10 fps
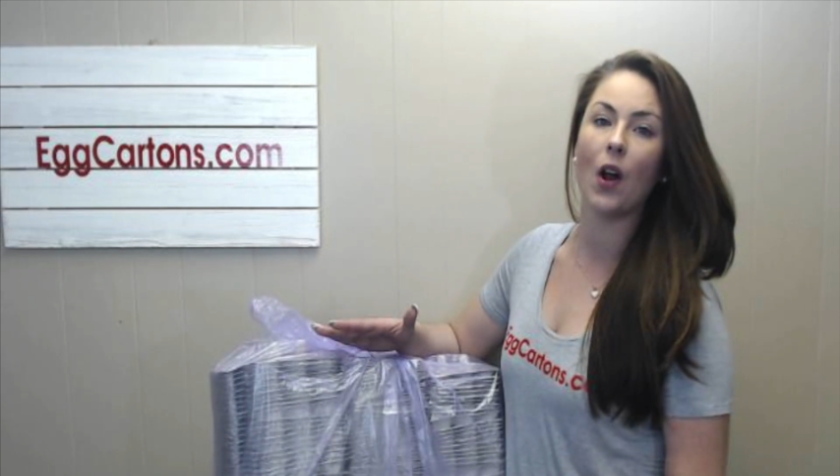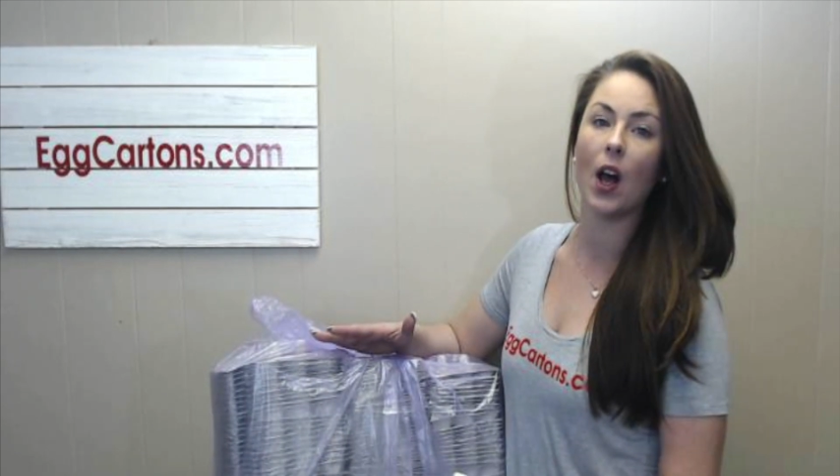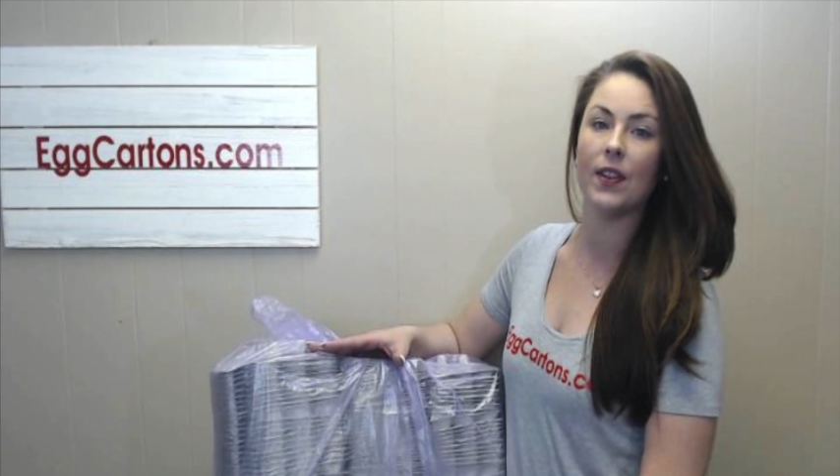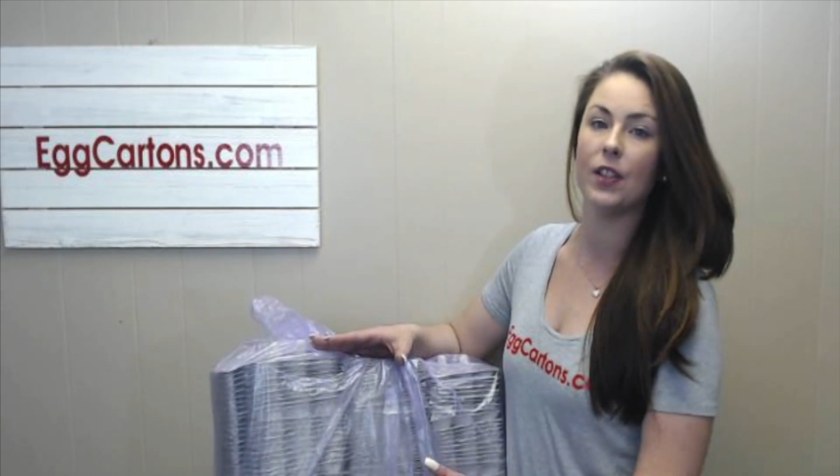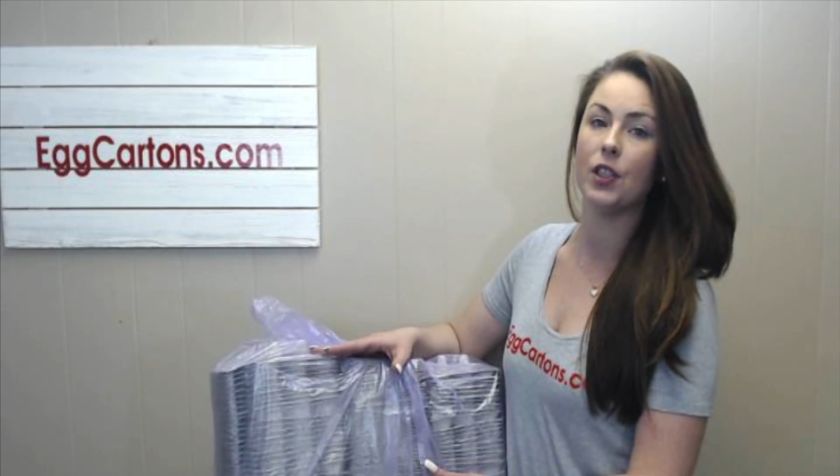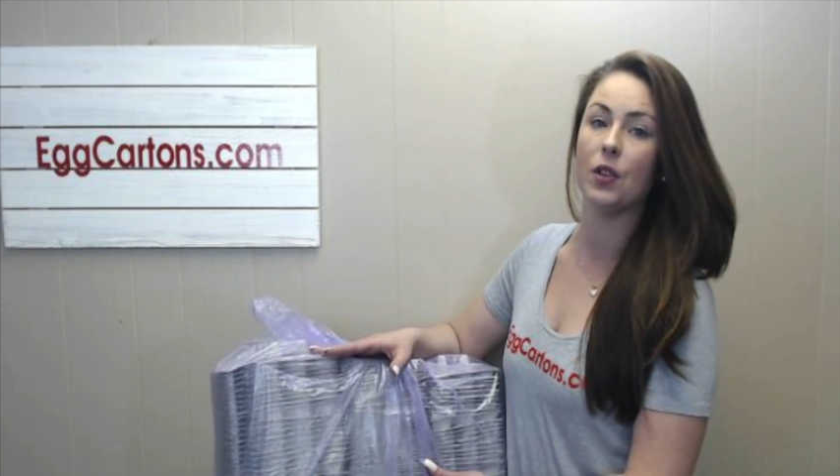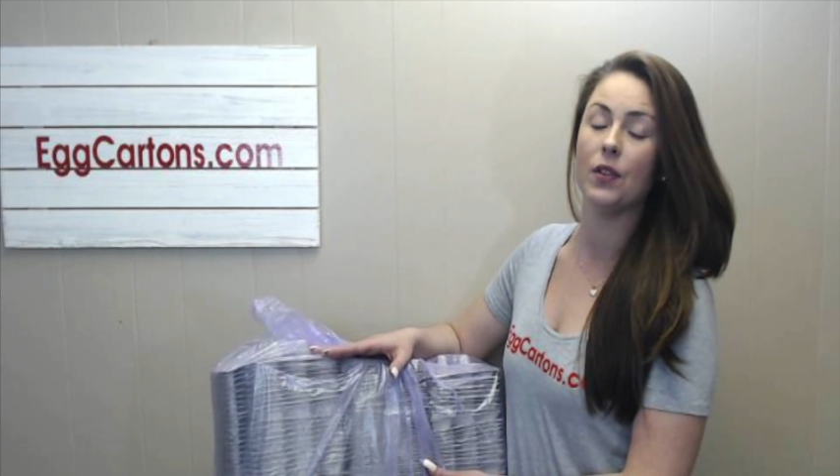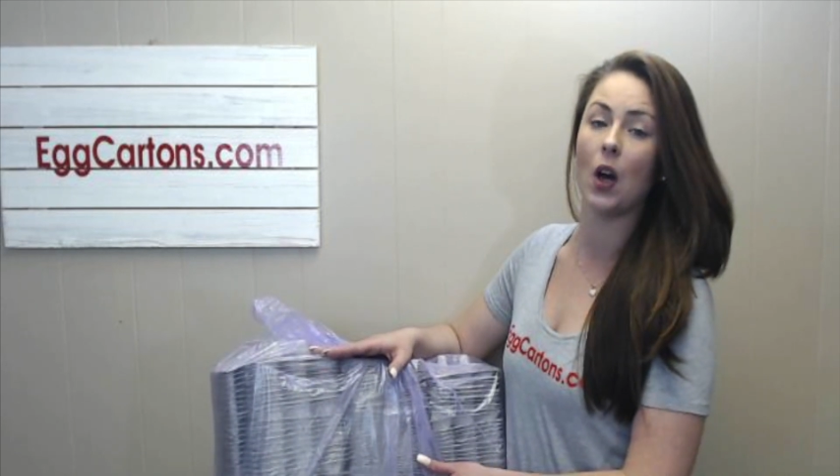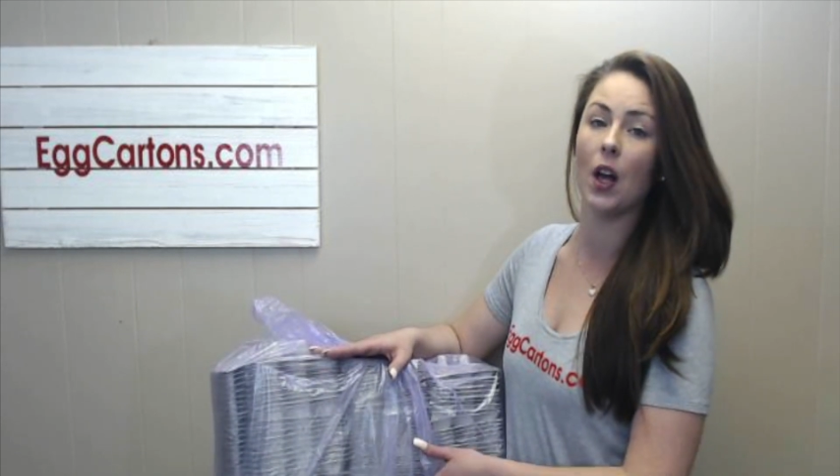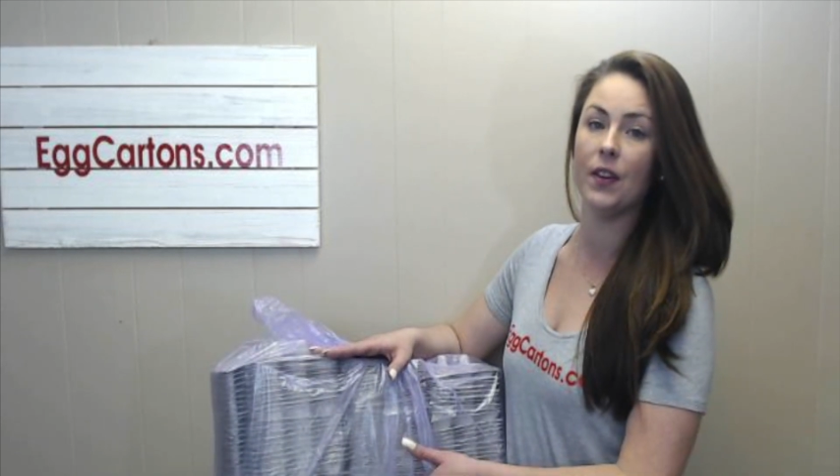on
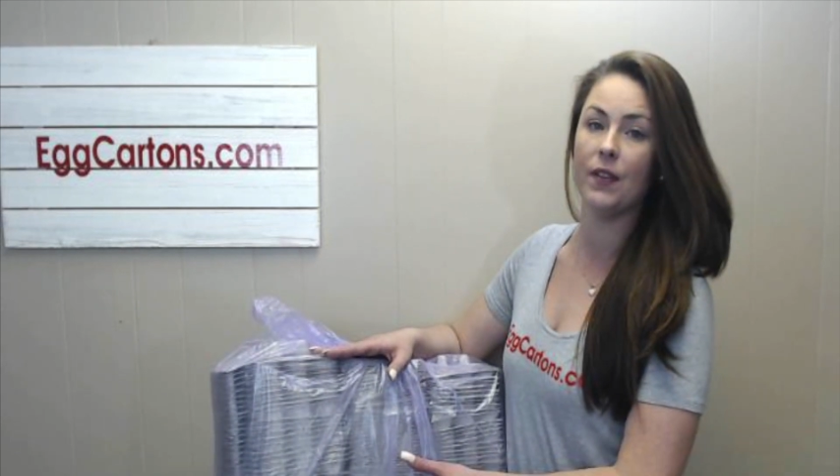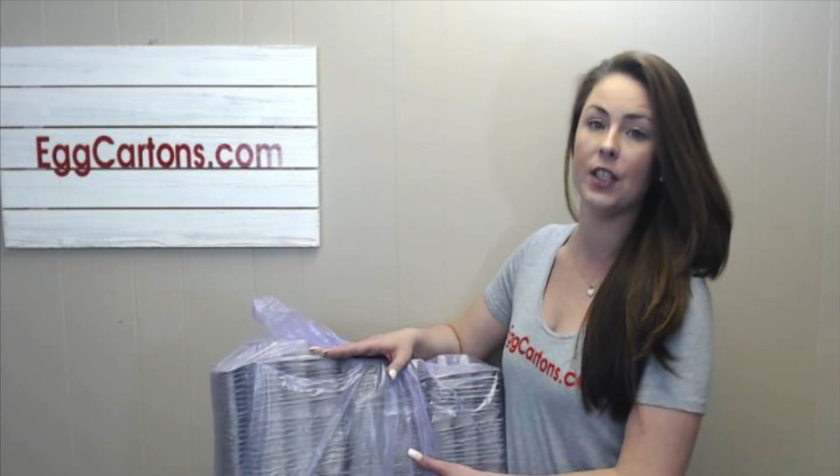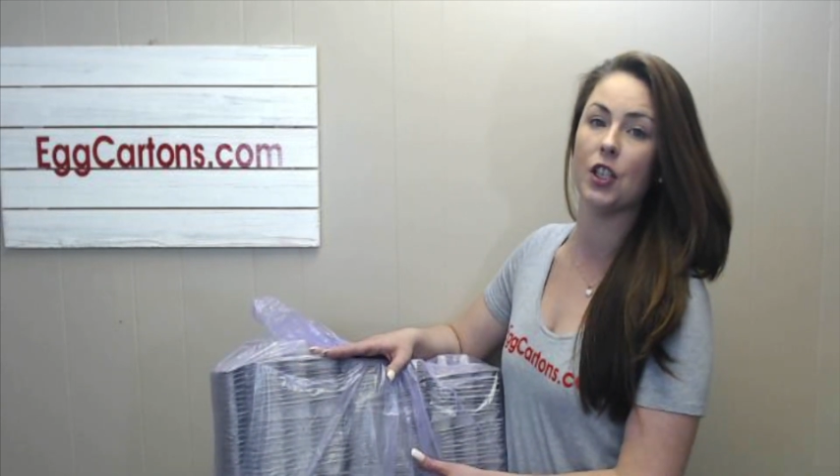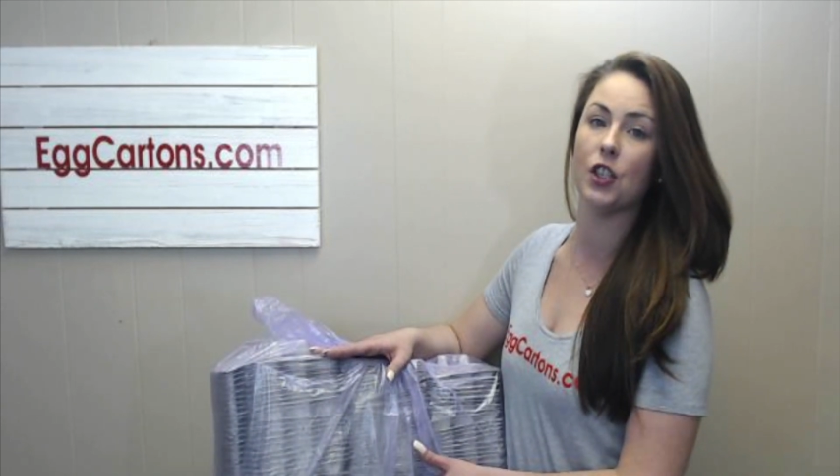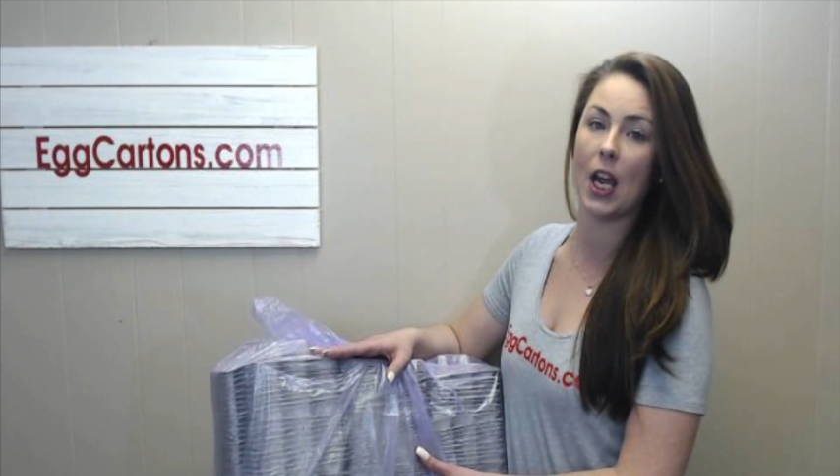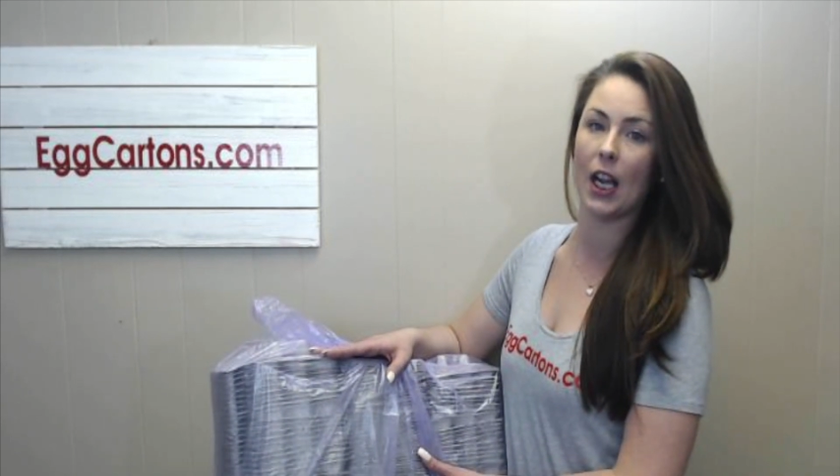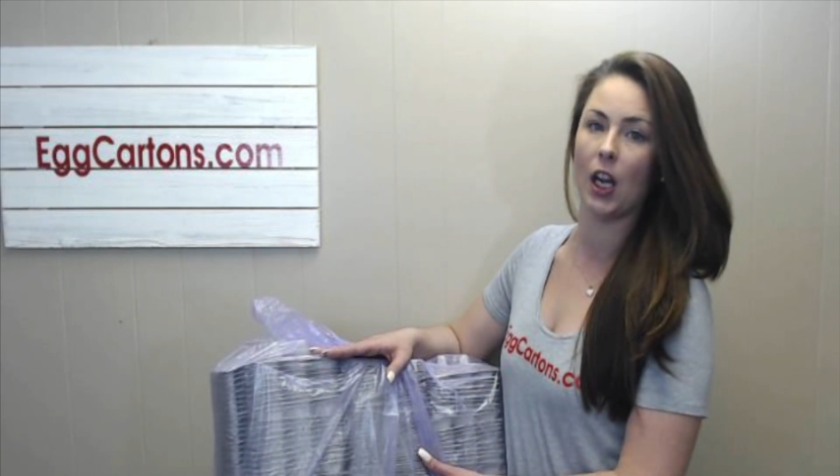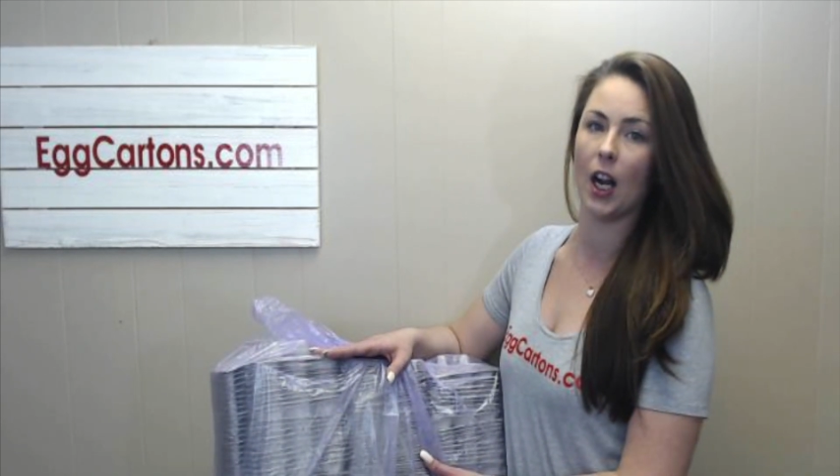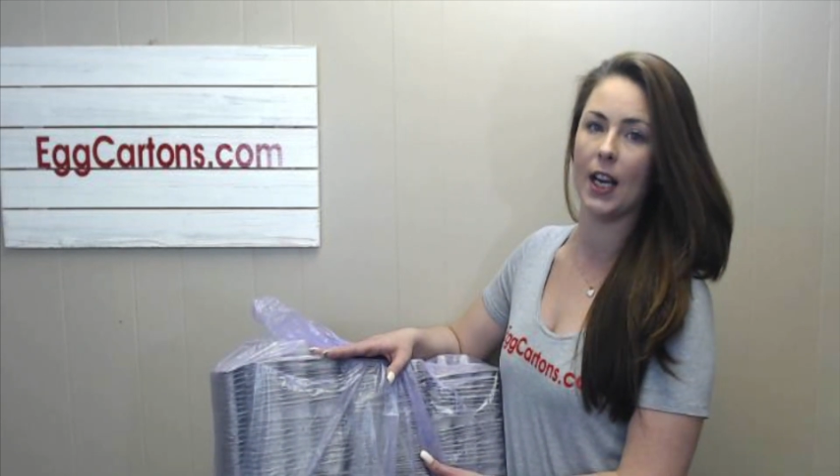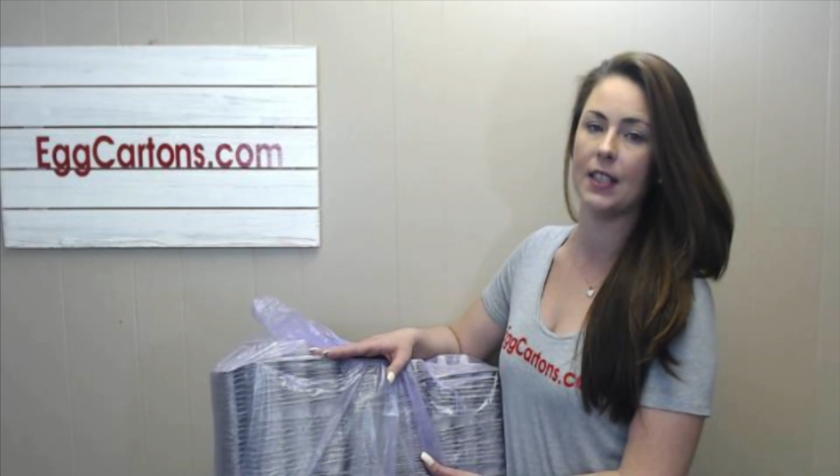the Vintage Egg
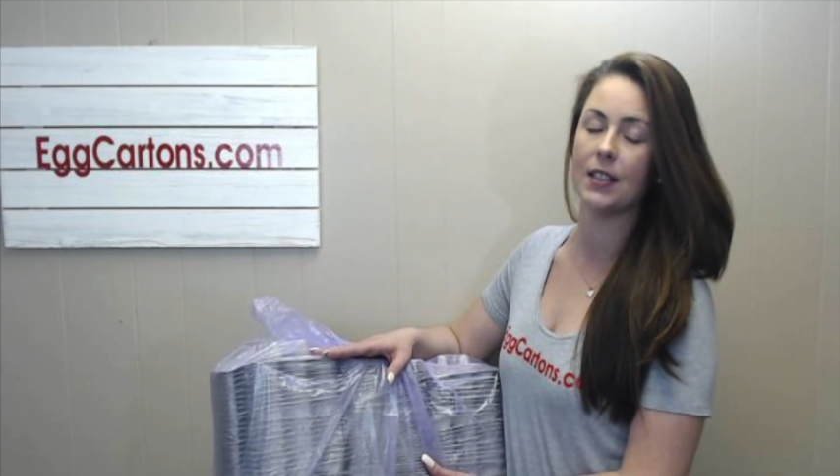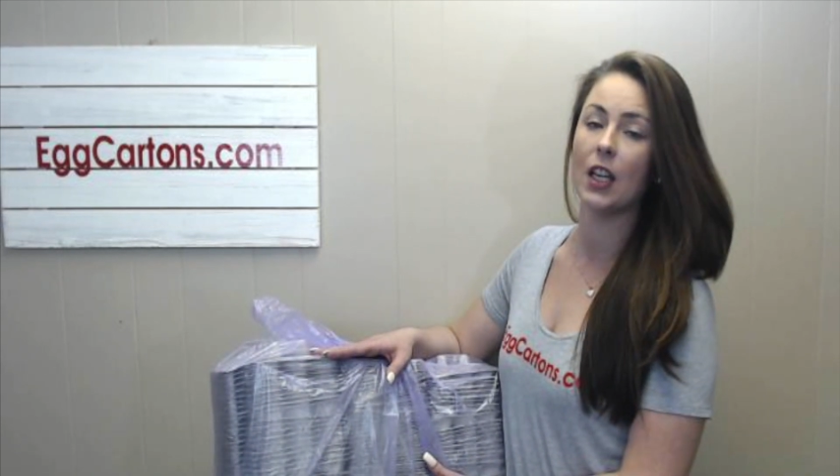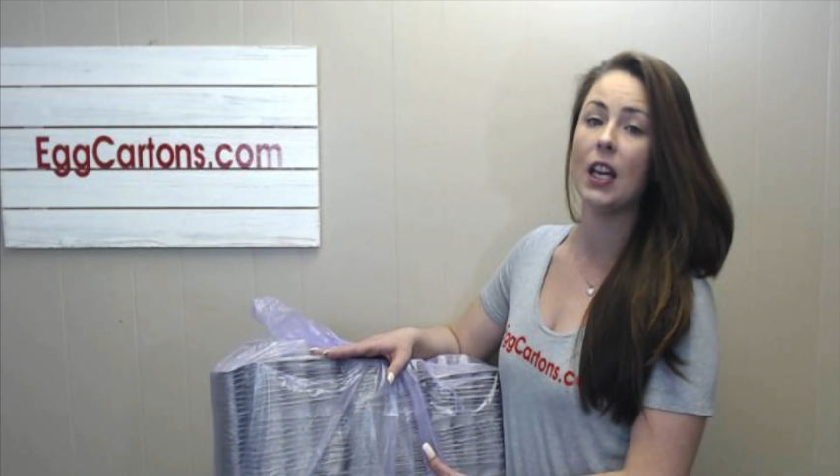Cartons.